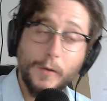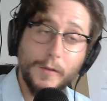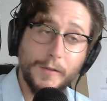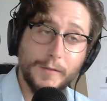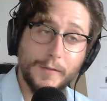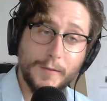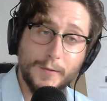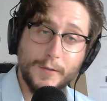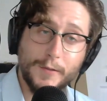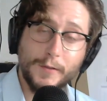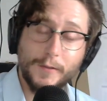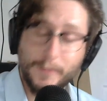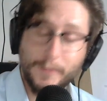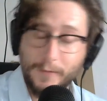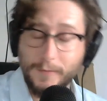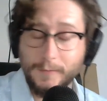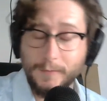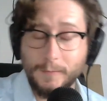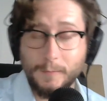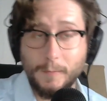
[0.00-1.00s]
though you
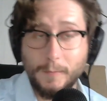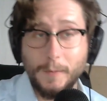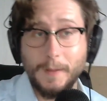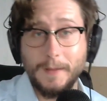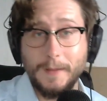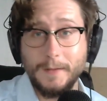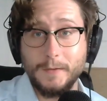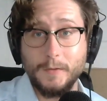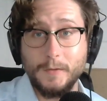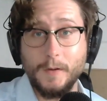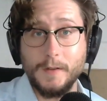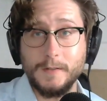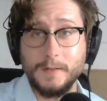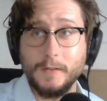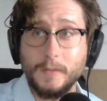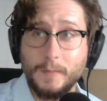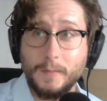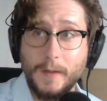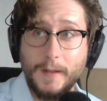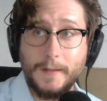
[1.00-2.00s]
shouldn't really
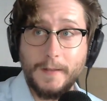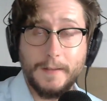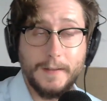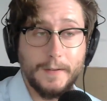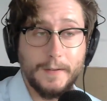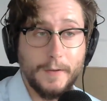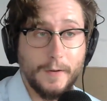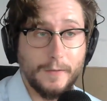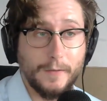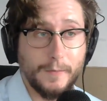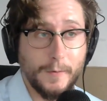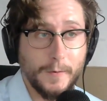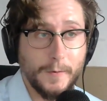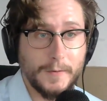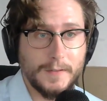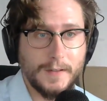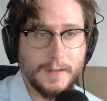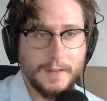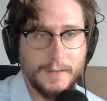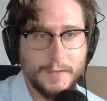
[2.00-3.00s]
trust autopilot either, of
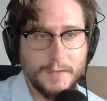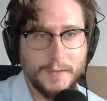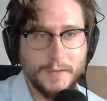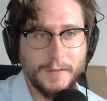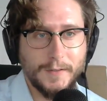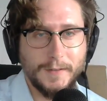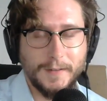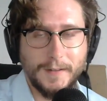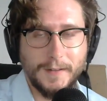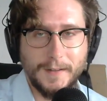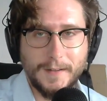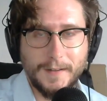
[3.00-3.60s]
course, like you should.